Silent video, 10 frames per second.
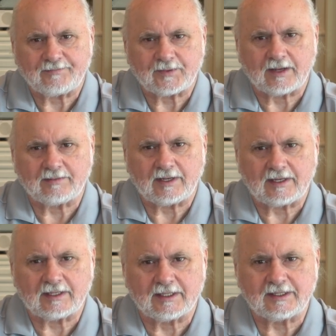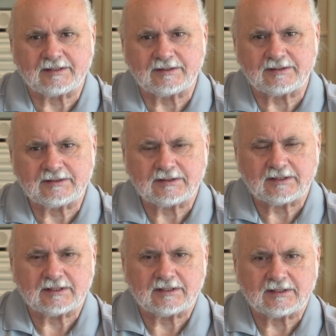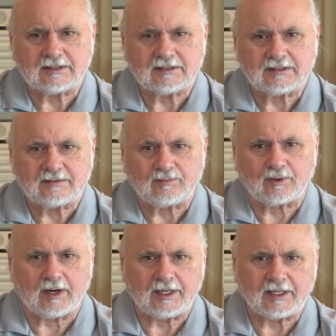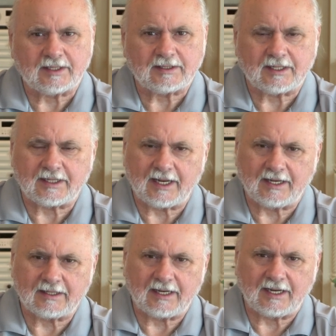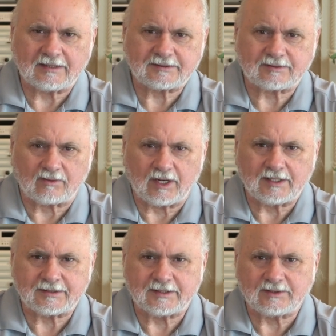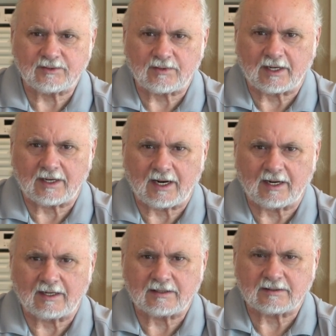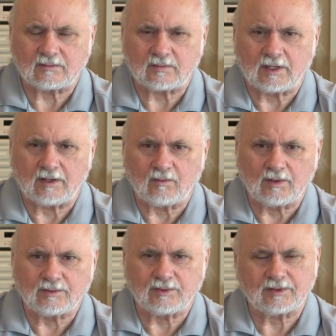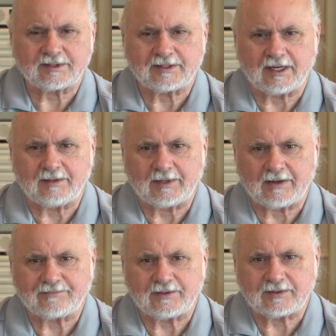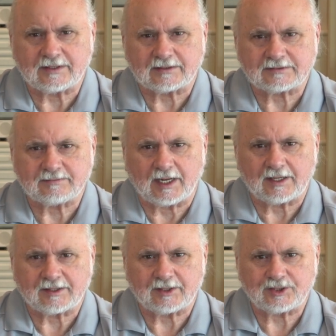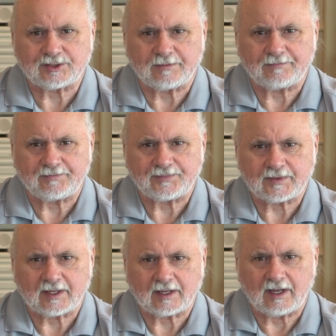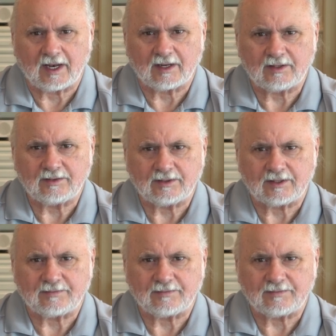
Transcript: Amen. Leading, praying to ask Christ into our heart. And we'll do the same after this message. Hallelujah.